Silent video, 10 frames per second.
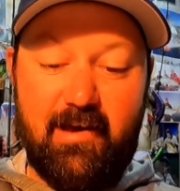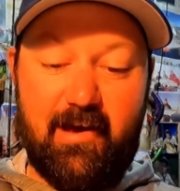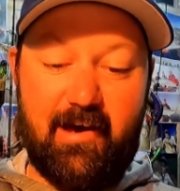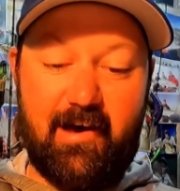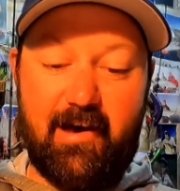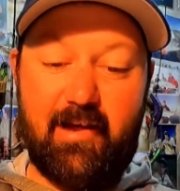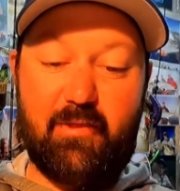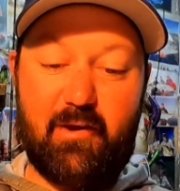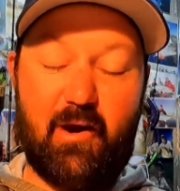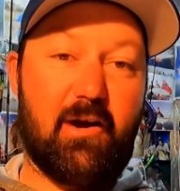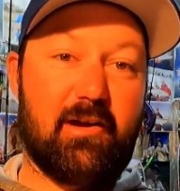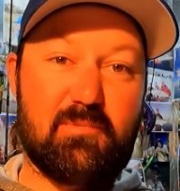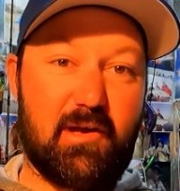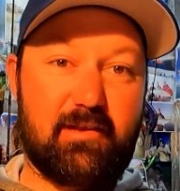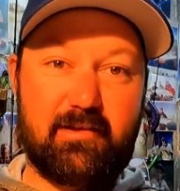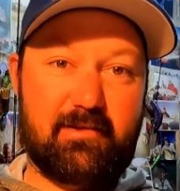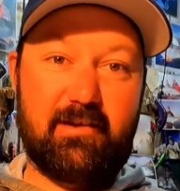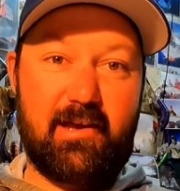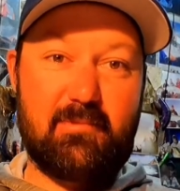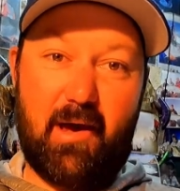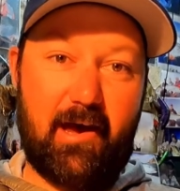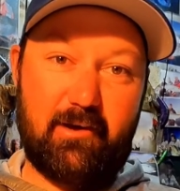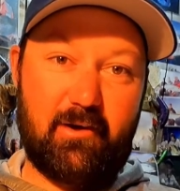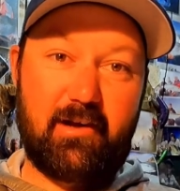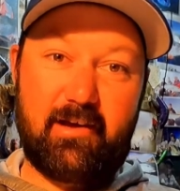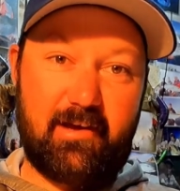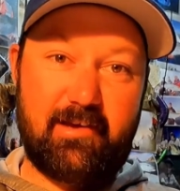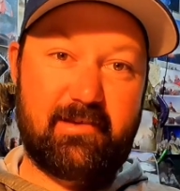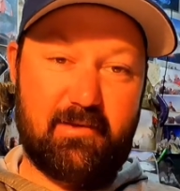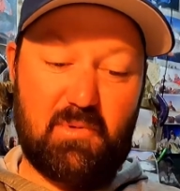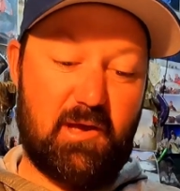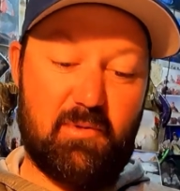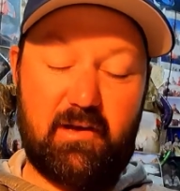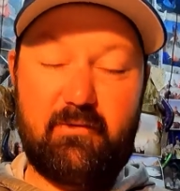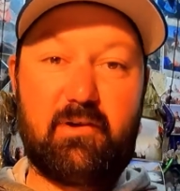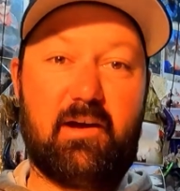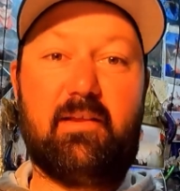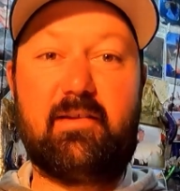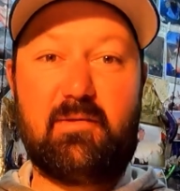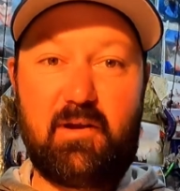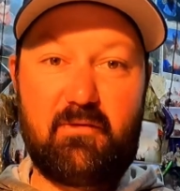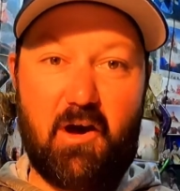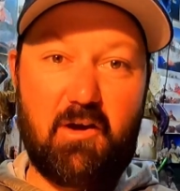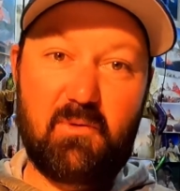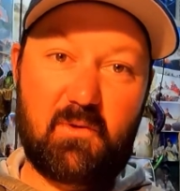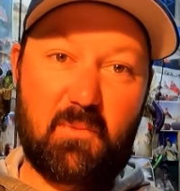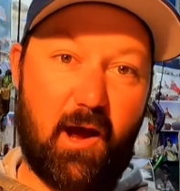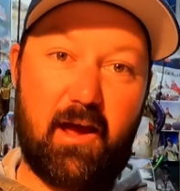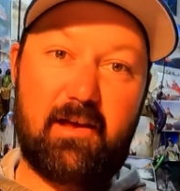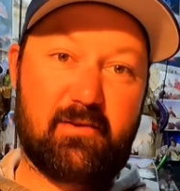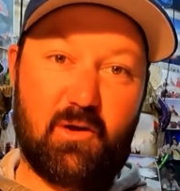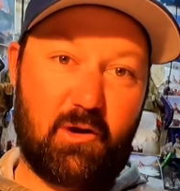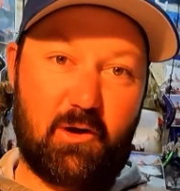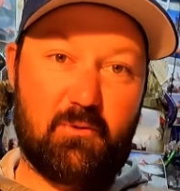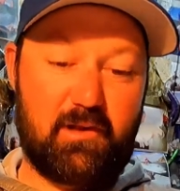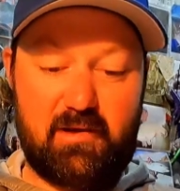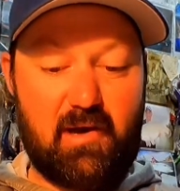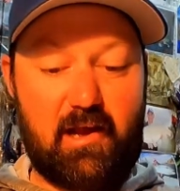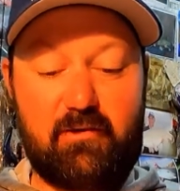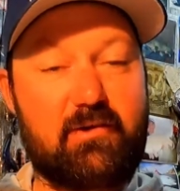the only bit that's going to get paint on it is the bib, and if there's a bit of overspray, it's not going to really matter.